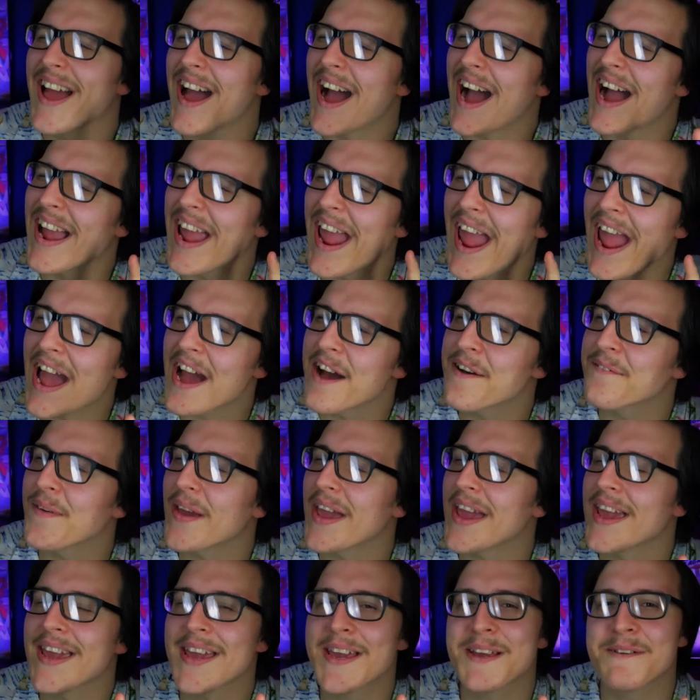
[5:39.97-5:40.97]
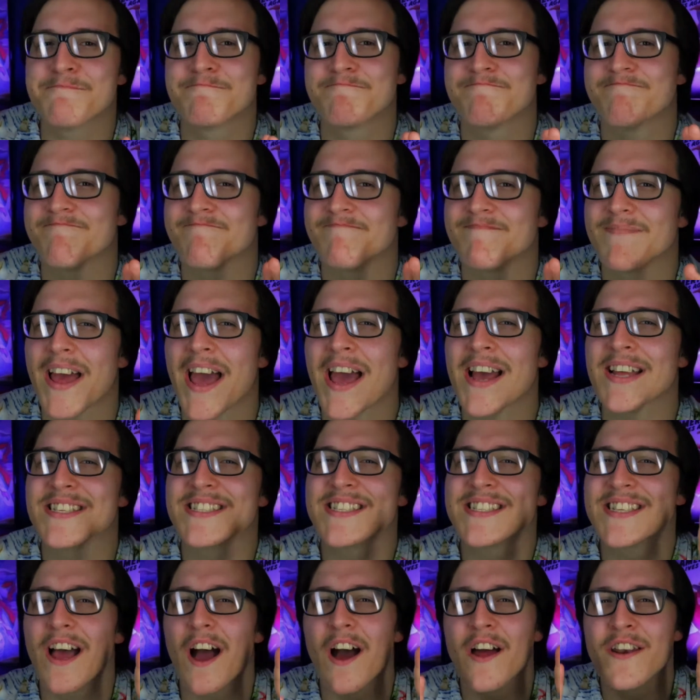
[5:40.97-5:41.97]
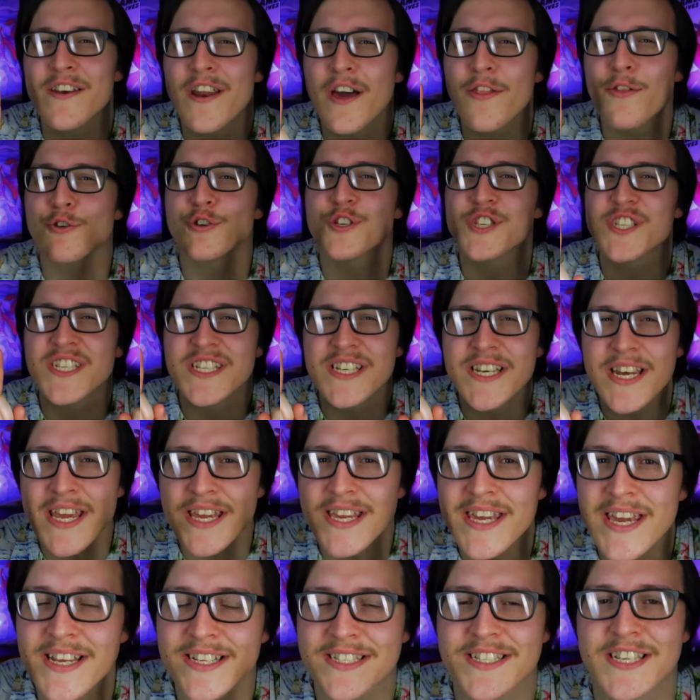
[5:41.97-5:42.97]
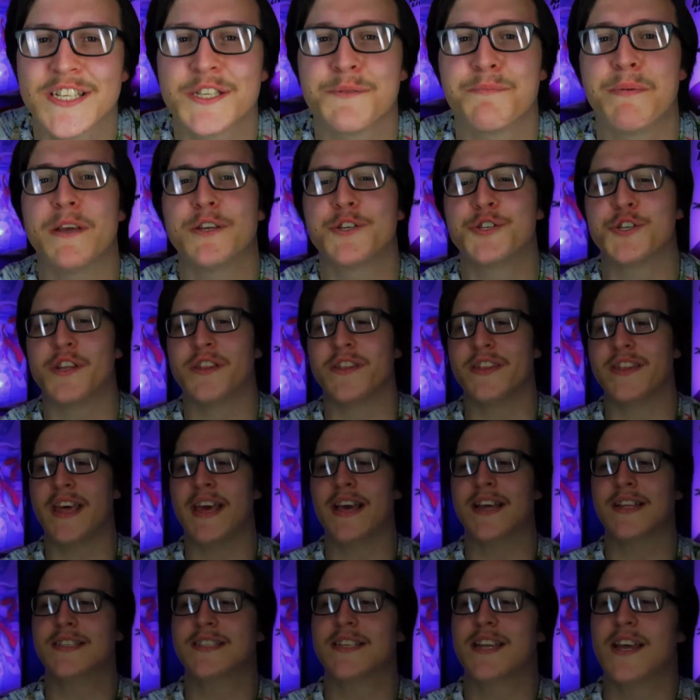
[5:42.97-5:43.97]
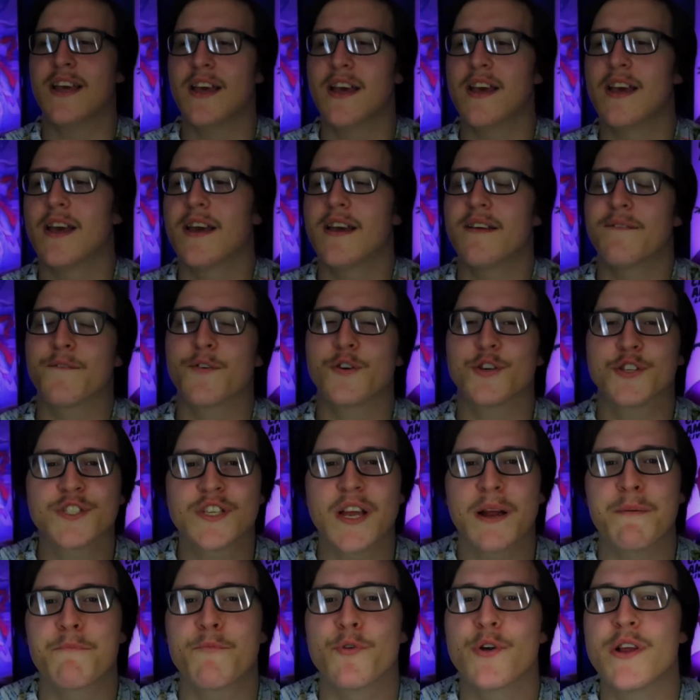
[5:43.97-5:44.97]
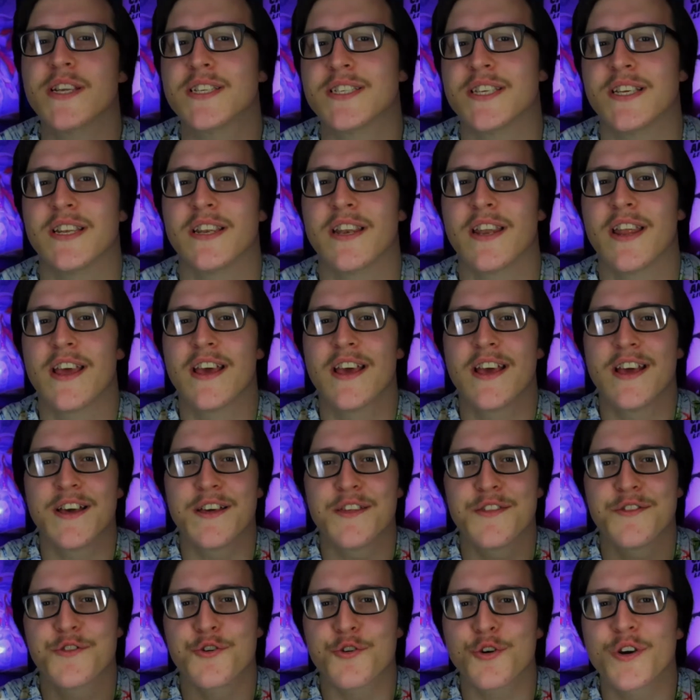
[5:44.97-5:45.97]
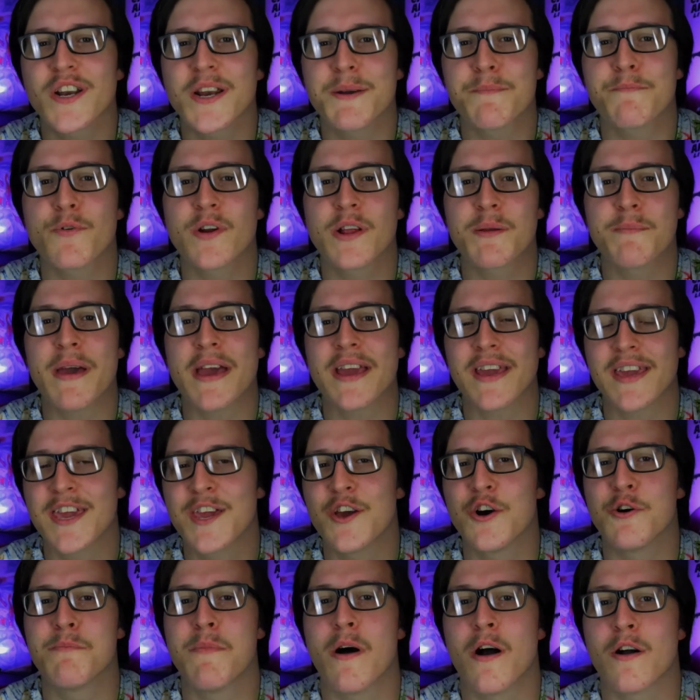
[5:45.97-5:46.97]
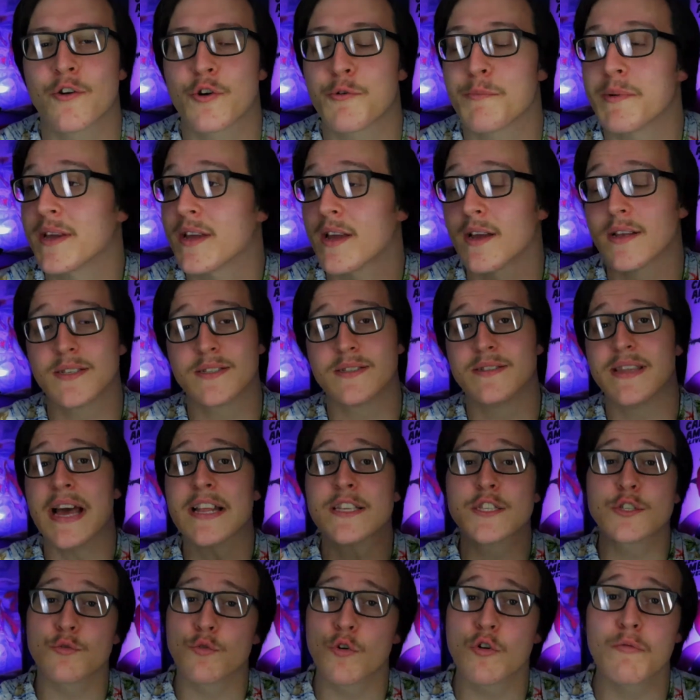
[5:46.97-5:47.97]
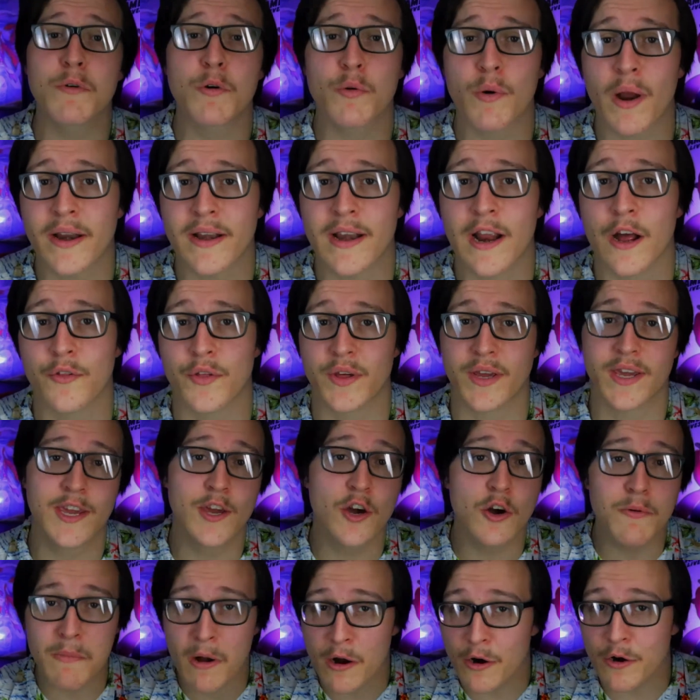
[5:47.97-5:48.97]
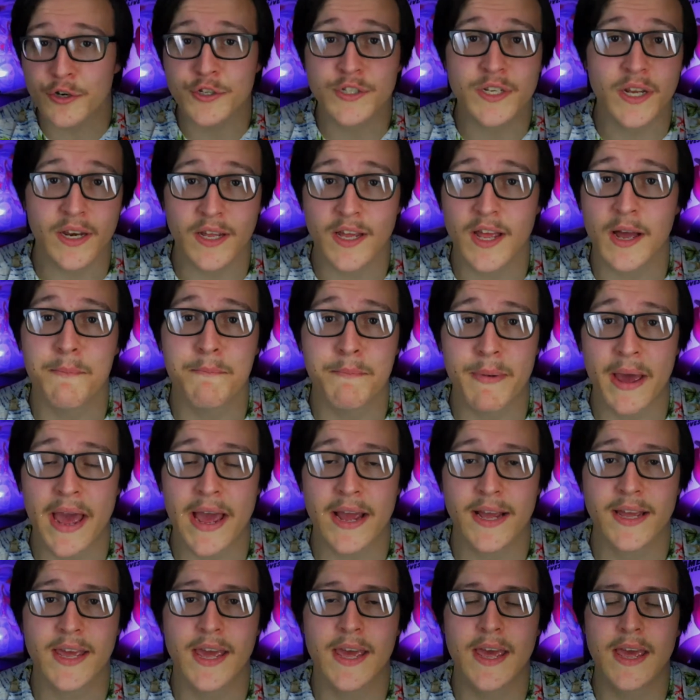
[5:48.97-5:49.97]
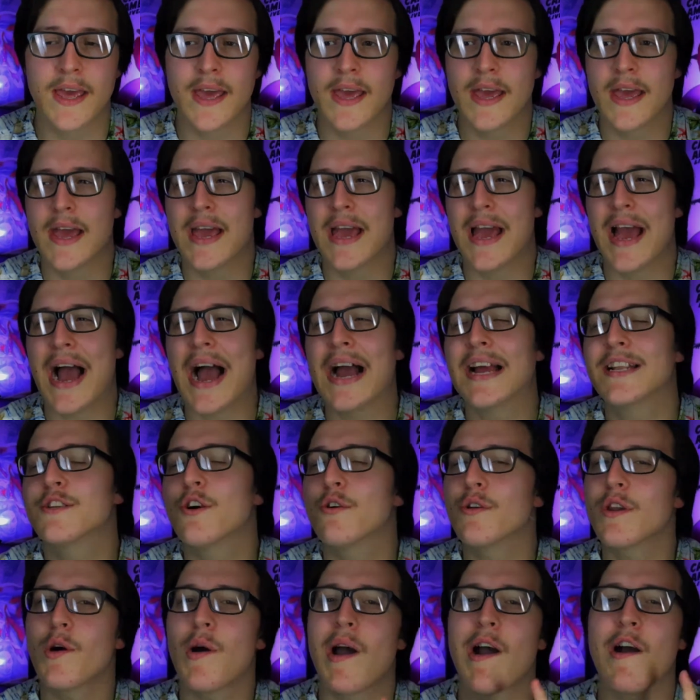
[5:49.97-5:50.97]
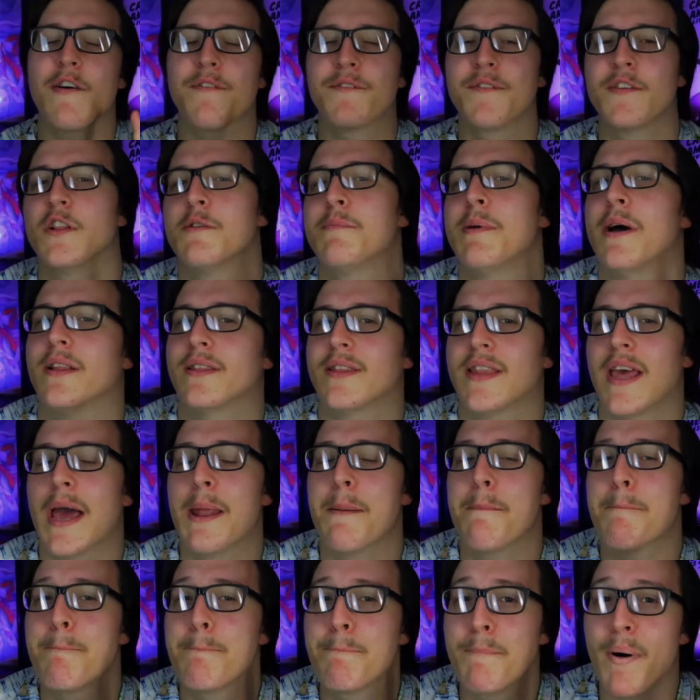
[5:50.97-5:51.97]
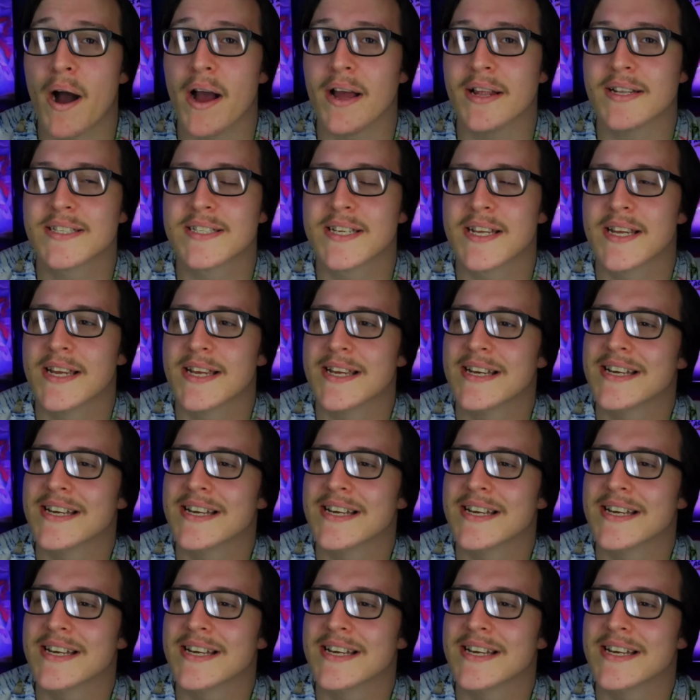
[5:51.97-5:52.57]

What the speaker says: I have another sneaking suspicion that for some reason they're gonna bring back Killmonger, because that's a rumor right now that Killmonger's gonna come back. I don't know how I feel about that, but